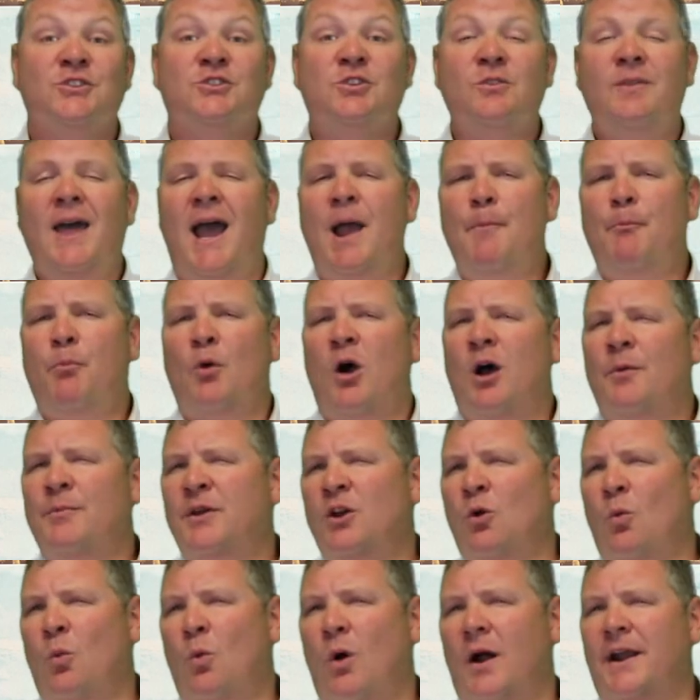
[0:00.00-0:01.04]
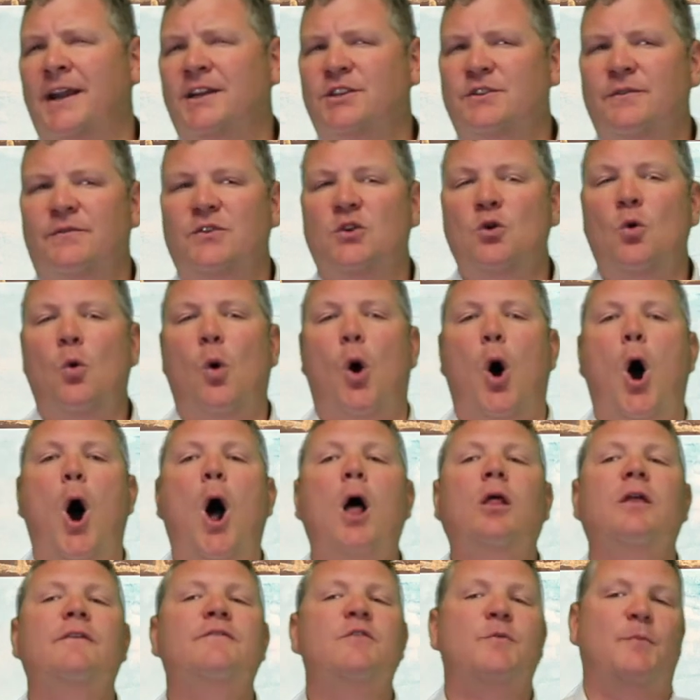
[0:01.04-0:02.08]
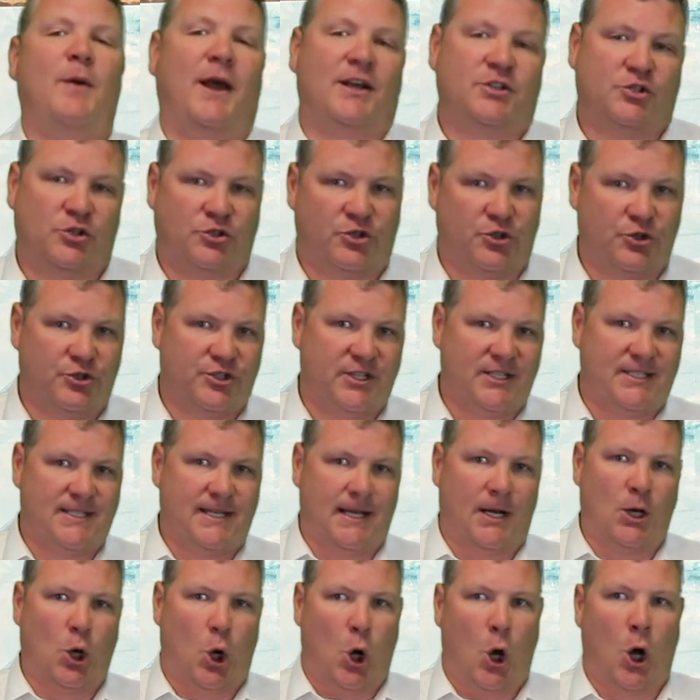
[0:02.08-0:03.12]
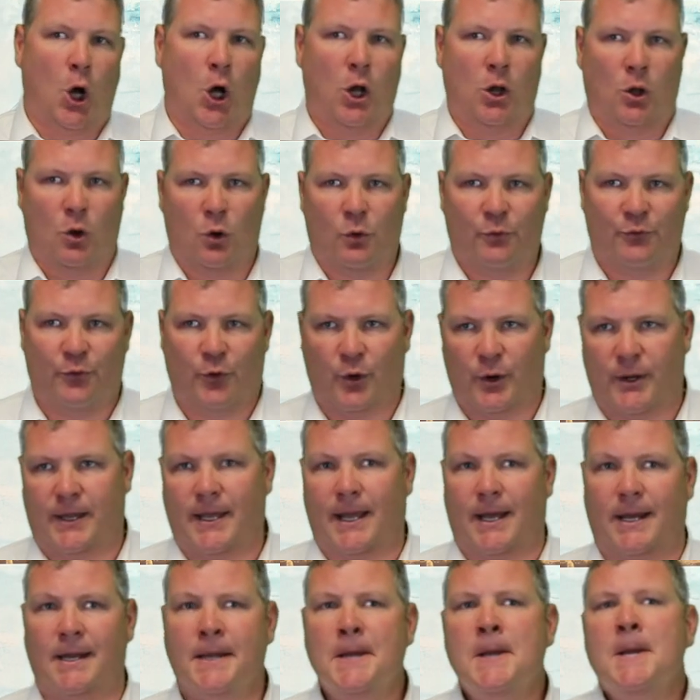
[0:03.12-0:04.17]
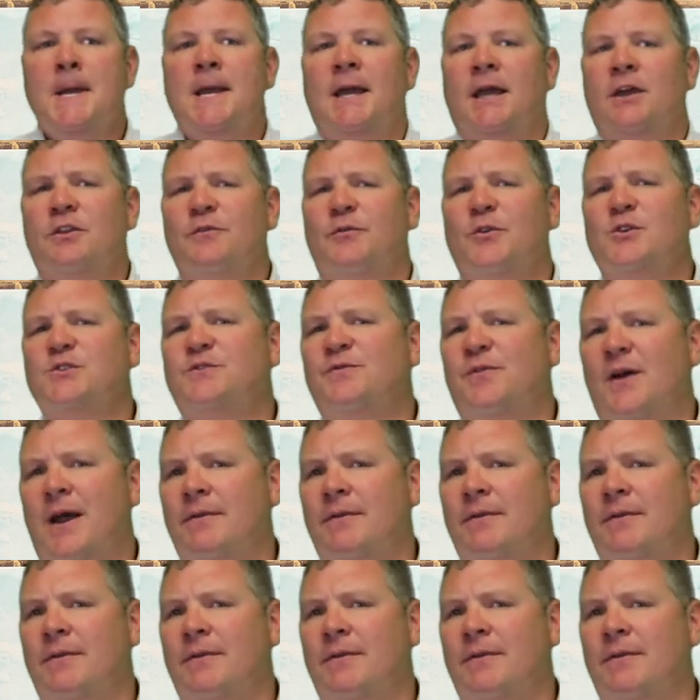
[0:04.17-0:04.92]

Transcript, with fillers: So that brought me to wanting to view all of the Massachusetts data all over again, in the first